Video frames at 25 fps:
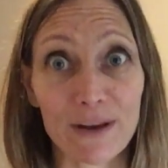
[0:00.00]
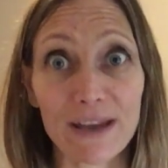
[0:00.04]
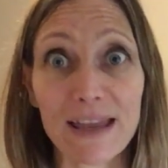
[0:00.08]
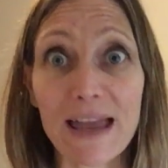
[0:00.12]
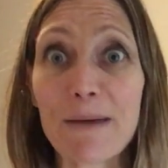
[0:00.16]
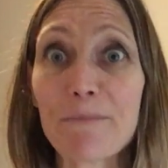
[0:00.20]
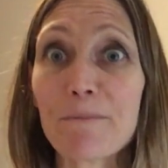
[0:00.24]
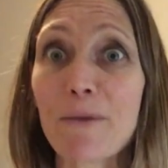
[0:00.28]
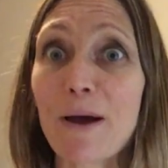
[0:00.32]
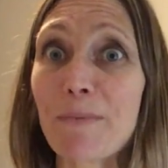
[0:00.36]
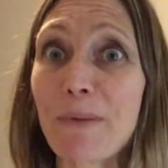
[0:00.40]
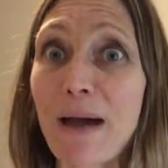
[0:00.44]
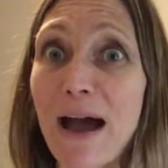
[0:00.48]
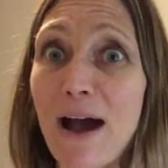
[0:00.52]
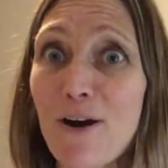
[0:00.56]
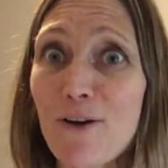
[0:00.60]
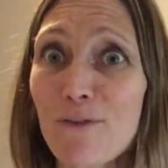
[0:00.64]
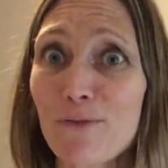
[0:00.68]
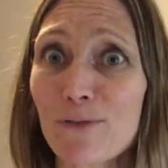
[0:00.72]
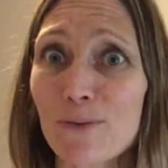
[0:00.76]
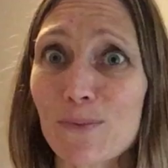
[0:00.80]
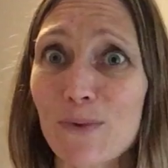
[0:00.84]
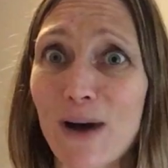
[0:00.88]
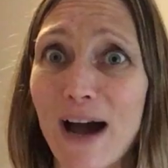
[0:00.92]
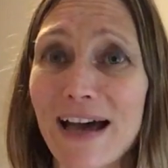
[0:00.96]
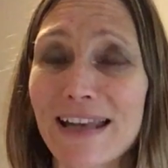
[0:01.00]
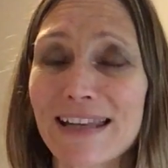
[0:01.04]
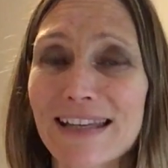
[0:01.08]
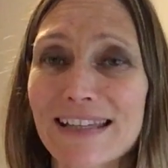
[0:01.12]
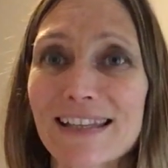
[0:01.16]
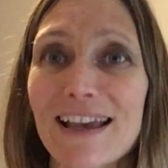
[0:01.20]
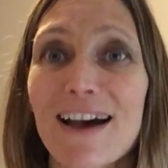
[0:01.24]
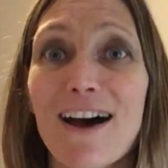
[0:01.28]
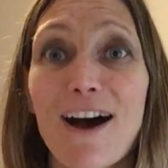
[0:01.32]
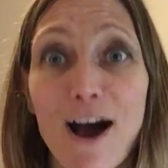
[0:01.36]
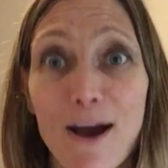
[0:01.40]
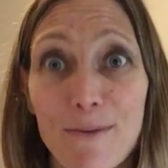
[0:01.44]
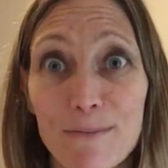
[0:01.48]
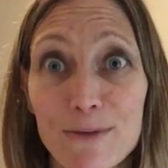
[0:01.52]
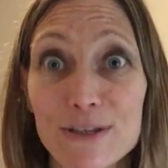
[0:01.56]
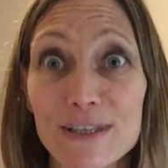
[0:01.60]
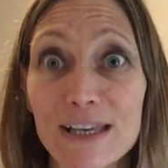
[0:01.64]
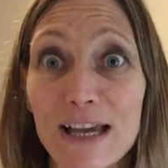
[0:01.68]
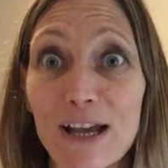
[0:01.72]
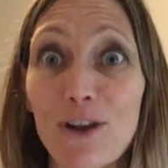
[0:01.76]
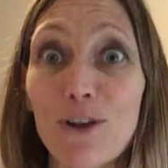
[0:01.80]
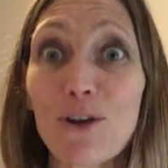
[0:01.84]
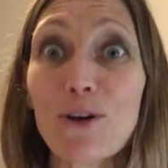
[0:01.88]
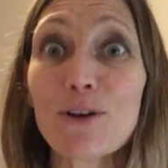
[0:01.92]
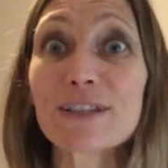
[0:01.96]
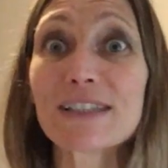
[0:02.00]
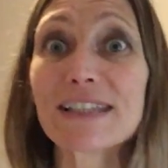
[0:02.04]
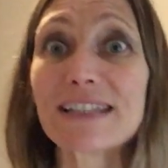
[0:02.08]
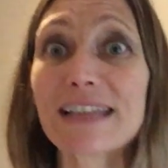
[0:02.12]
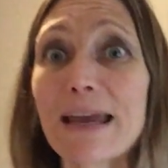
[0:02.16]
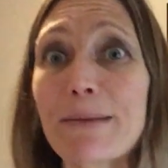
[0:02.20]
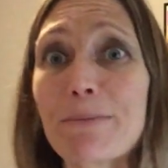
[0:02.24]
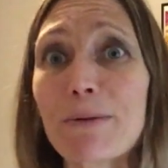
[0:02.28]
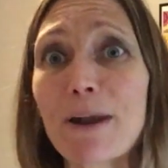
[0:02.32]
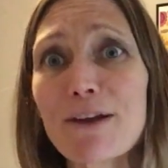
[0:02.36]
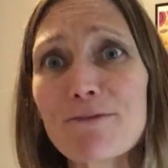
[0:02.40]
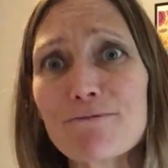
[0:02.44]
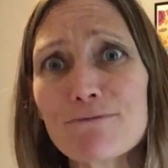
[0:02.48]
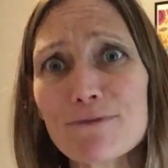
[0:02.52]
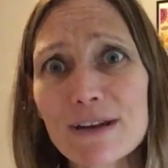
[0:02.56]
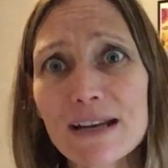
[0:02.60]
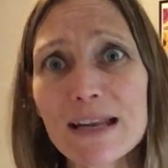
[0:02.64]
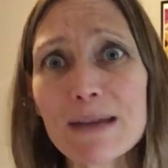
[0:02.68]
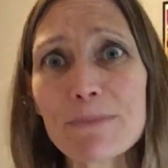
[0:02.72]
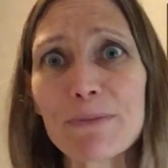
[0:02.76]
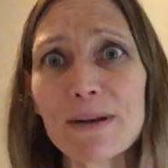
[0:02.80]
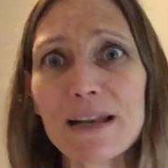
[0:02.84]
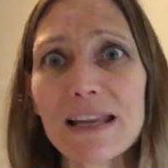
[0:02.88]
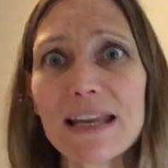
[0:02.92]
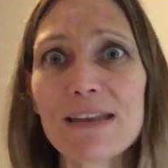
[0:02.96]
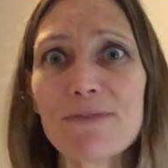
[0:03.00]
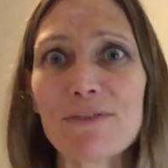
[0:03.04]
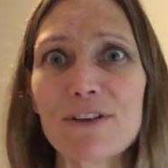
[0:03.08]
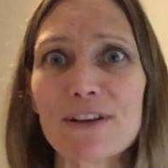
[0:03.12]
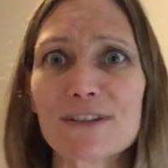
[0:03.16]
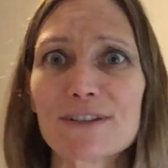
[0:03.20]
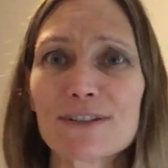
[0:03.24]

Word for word: Again, my powerful word is I'm using a lot today, but I really believe it.